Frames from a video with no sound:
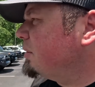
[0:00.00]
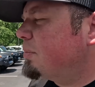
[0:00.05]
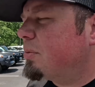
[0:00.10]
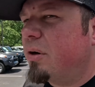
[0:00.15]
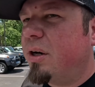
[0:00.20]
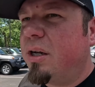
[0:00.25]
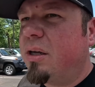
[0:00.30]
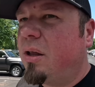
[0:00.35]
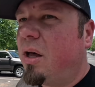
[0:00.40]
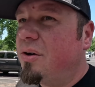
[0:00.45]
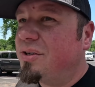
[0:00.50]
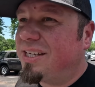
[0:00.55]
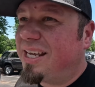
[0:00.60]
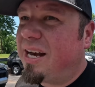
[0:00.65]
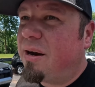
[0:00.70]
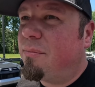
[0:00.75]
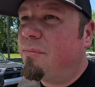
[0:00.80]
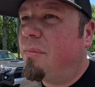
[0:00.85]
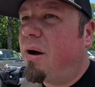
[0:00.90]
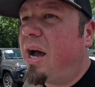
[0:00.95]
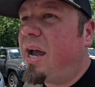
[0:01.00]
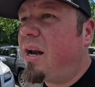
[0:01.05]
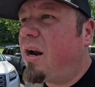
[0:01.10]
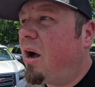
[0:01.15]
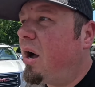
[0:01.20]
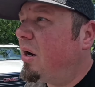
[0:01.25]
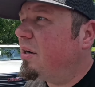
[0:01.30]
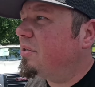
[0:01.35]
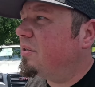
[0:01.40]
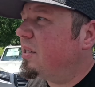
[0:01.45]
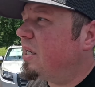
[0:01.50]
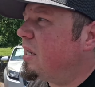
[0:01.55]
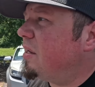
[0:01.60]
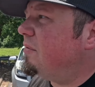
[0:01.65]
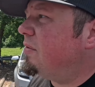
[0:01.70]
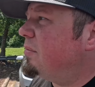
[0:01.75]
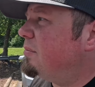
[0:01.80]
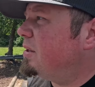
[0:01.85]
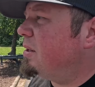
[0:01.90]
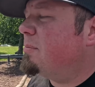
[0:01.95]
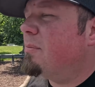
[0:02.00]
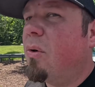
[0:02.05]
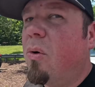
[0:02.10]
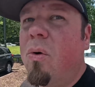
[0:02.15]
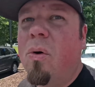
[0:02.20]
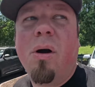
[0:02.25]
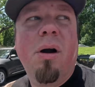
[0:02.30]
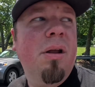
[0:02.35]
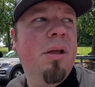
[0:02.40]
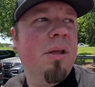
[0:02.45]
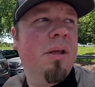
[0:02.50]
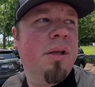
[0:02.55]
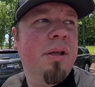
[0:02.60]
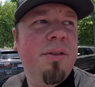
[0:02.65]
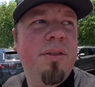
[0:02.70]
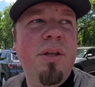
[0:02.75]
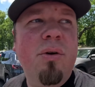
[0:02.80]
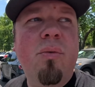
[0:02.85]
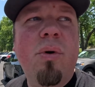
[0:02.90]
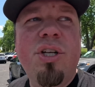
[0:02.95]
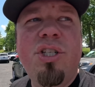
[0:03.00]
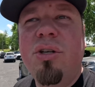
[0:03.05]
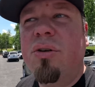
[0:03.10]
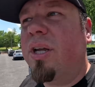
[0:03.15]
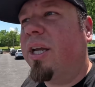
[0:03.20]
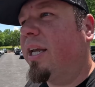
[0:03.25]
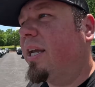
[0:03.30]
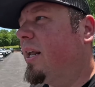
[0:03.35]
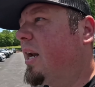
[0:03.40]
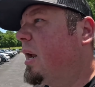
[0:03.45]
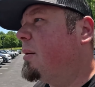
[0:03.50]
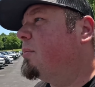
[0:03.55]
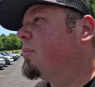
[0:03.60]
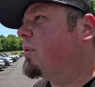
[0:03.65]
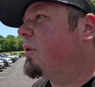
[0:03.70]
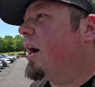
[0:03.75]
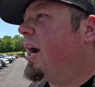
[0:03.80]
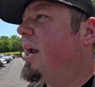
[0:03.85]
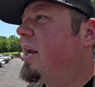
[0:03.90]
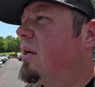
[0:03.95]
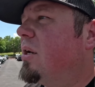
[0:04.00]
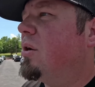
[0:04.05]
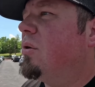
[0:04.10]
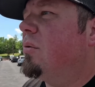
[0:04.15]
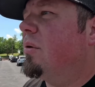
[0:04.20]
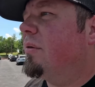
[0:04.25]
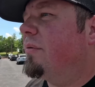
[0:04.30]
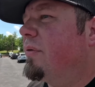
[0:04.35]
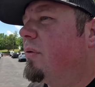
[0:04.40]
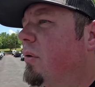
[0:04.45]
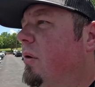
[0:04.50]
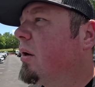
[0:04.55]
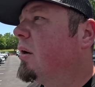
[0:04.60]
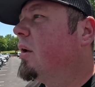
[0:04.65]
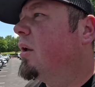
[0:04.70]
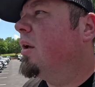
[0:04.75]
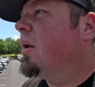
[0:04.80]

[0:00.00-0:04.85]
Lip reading: pretty close, and it might honestly even be more than what you can get a brand new one for.